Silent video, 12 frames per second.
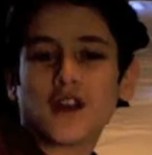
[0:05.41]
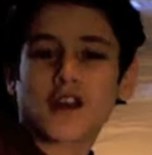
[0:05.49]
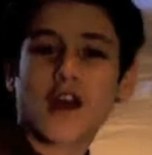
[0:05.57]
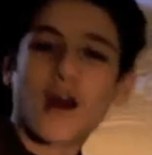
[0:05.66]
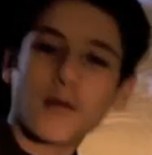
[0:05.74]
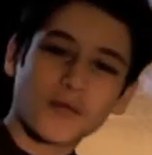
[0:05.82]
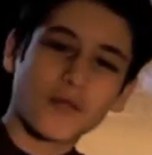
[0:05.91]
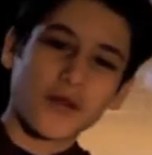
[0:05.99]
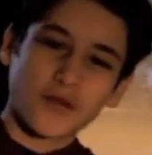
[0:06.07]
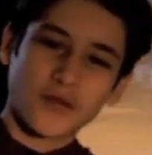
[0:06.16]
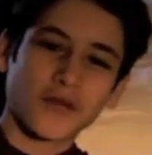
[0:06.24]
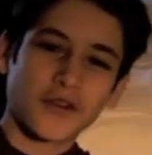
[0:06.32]
Comic
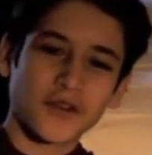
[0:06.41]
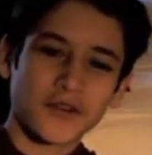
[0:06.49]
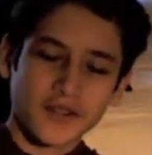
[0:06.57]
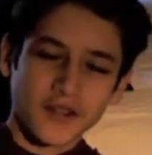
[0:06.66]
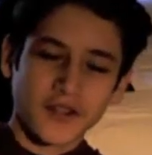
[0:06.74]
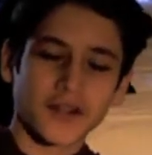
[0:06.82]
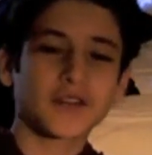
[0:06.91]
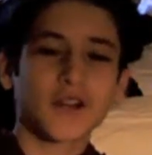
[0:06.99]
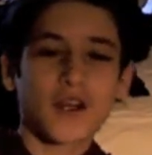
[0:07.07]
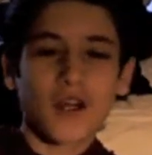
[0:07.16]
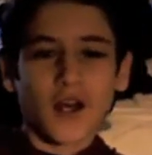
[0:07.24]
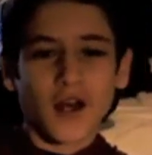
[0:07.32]
Book Reviews here.
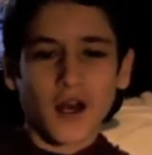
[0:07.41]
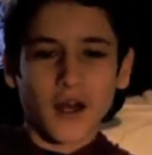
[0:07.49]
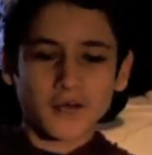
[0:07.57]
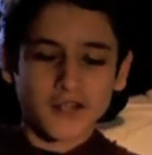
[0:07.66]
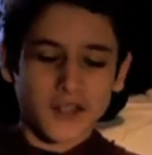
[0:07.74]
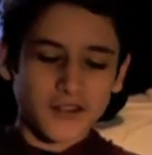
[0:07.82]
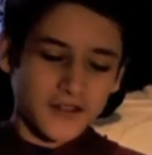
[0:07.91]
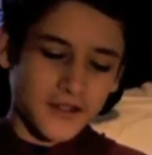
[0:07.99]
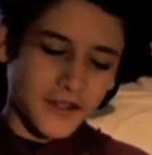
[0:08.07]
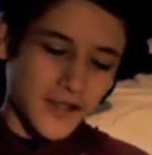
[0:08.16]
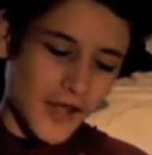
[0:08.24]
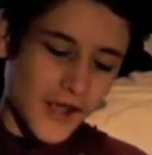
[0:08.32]
I'm
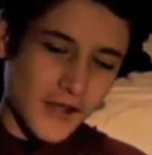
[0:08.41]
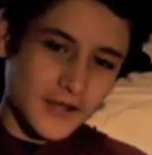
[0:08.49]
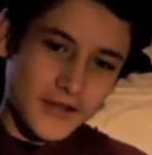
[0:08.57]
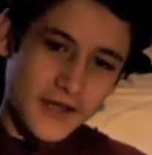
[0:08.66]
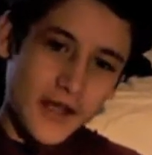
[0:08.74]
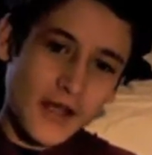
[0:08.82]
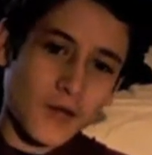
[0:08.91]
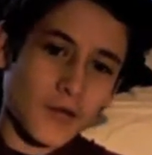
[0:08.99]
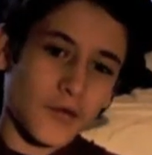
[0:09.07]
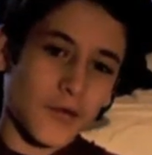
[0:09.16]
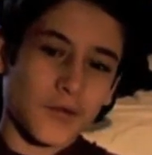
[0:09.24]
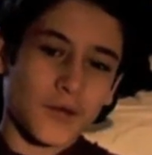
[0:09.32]
Justin, and today I'll
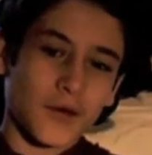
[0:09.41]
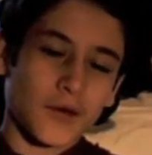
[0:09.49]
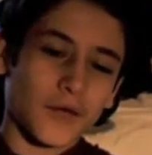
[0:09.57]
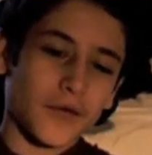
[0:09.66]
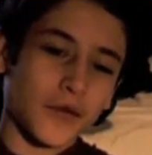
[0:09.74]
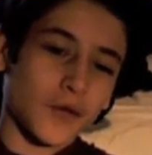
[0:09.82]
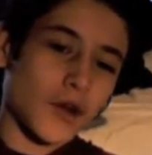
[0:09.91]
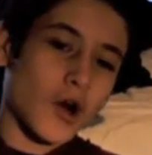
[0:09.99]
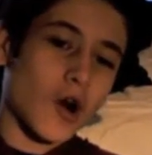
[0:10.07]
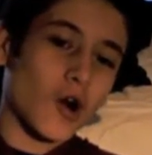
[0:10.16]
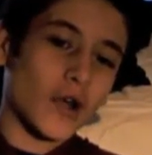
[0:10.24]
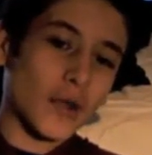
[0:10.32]
be reviewing
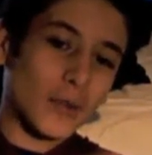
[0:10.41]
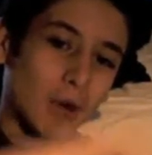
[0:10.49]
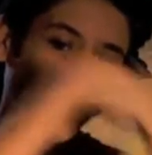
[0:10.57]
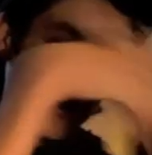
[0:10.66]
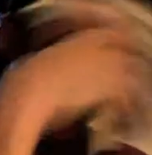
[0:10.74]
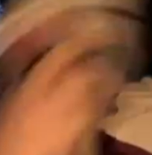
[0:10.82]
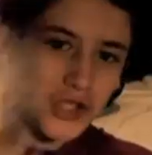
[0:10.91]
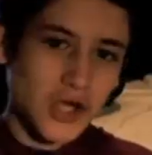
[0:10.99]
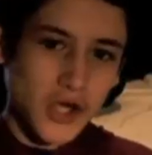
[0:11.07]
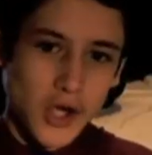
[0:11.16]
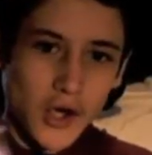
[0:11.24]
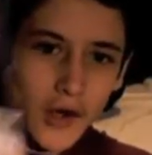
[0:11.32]
all 8 parts
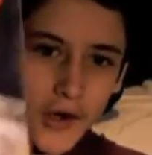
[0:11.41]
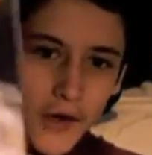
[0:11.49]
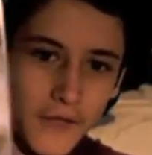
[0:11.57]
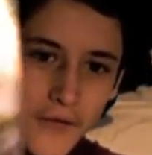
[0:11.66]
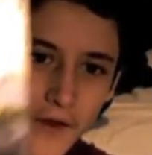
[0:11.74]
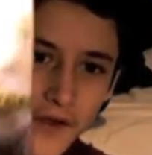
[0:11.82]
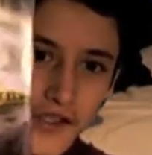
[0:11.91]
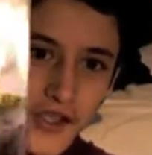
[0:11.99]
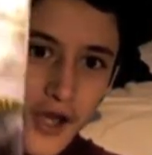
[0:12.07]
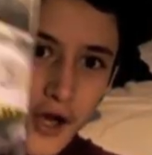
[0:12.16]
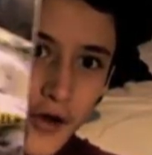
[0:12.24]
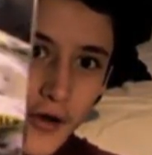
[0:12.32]
of
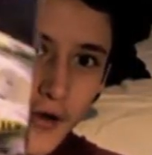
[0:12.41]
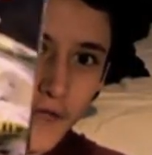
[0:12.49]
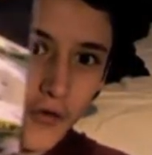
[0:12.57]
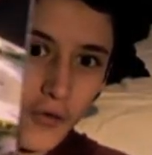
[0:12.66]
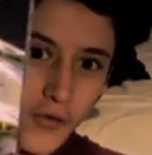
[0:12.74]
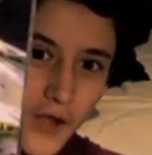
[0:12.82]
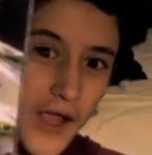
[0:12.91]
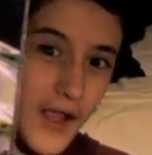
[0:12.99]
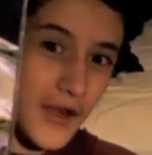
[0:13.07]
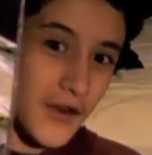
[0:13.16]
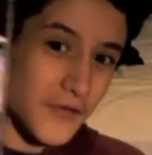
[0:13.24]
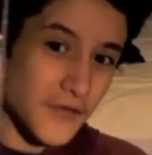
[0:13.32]
Daredevil
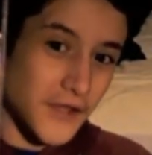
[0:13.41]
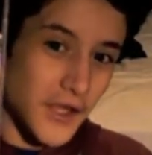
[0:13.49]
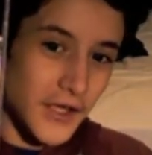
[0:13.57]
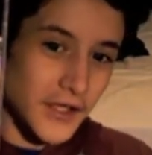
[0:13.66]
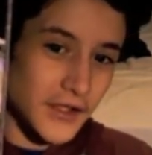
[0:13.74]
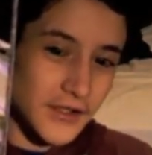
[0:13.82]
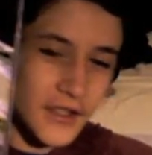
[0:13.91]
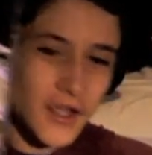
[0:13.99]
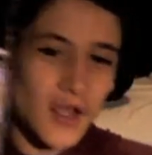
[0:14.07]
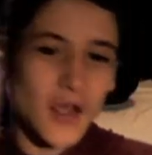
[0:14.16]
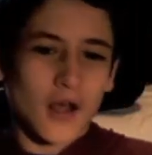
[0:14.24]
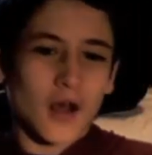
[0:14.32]
End of Days.
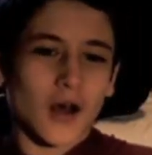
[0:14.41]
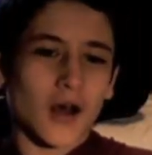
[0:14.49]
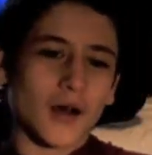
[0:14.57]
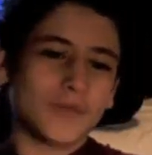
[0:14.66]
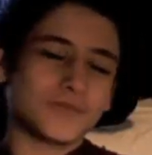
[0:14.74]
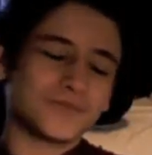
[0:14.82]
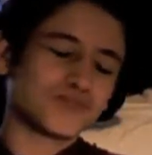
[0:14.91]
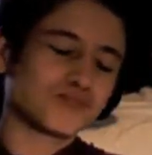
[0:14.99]
For